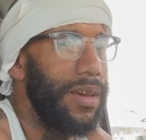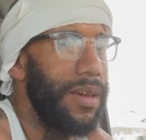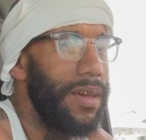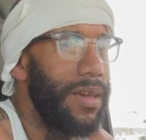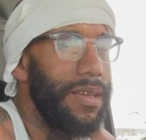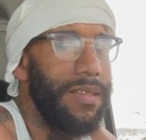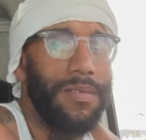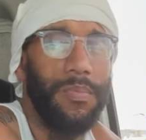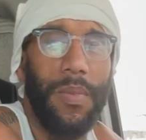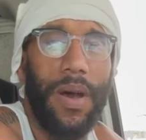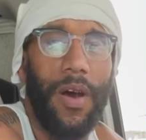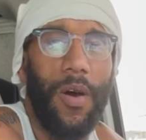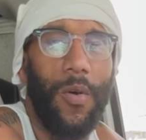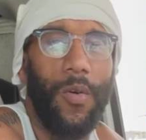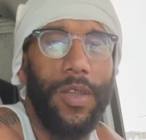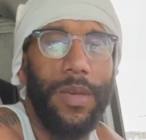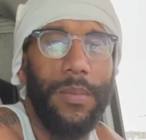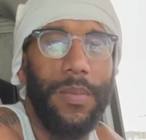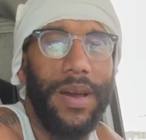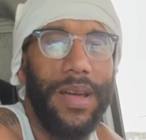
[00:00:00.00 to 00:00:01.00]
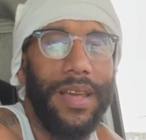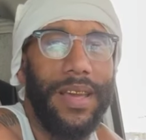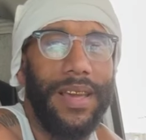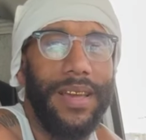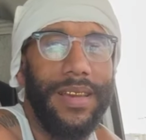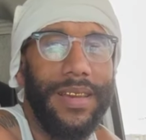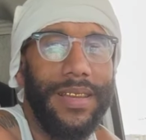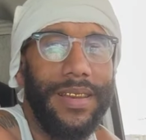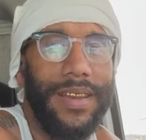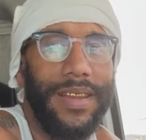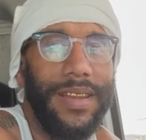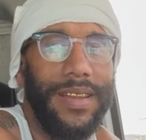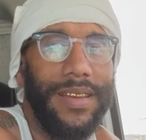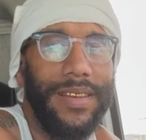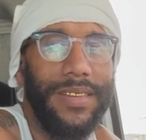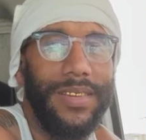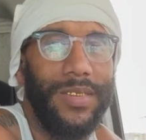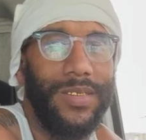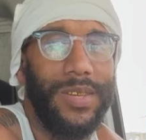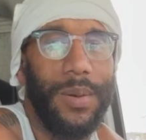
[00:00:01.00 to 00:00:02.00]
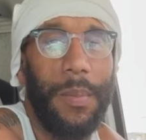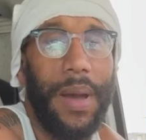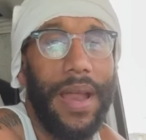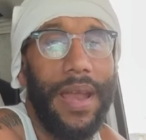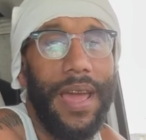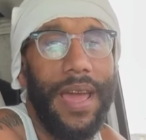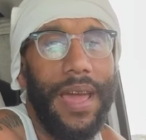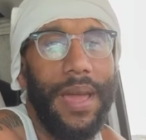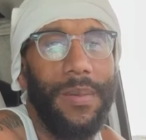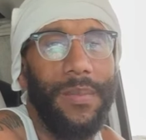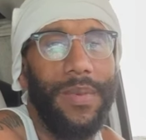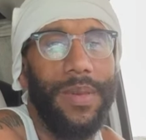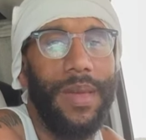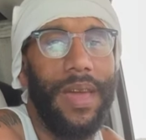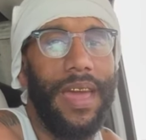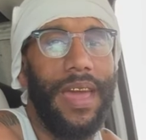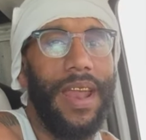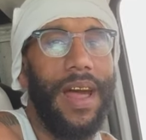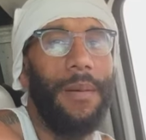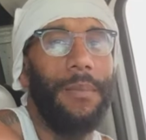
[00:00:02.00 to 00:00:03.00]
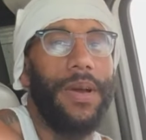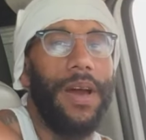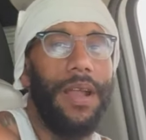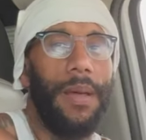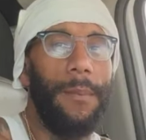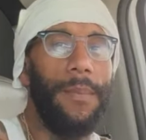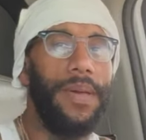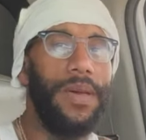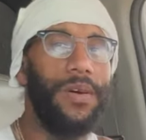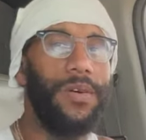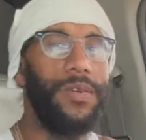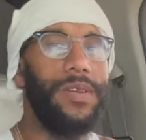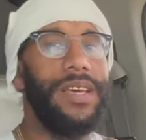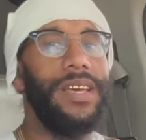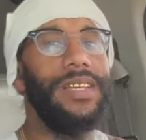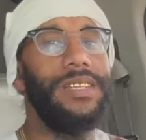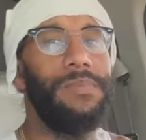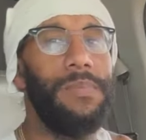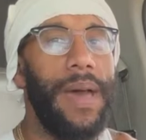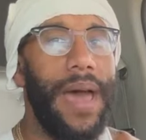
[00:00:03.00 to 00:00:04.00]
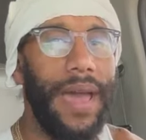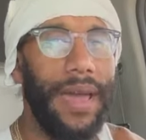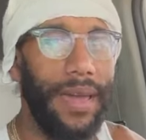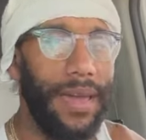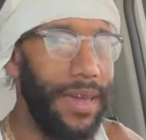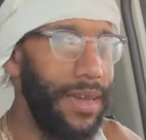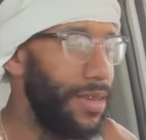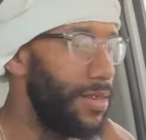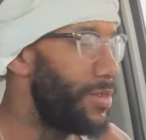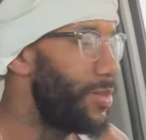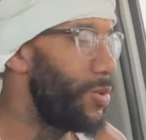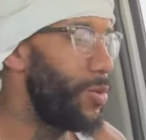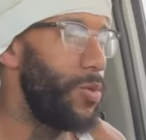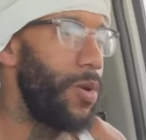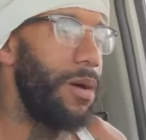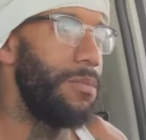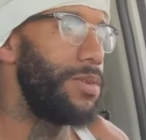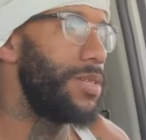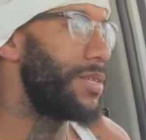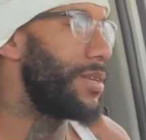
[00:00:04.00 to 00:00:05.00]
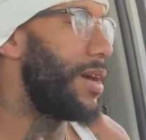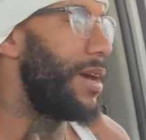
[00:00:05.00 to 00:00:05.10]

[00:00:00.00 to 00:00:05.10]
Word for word: it's my only money to my name and i'm gonna build this back into i'm just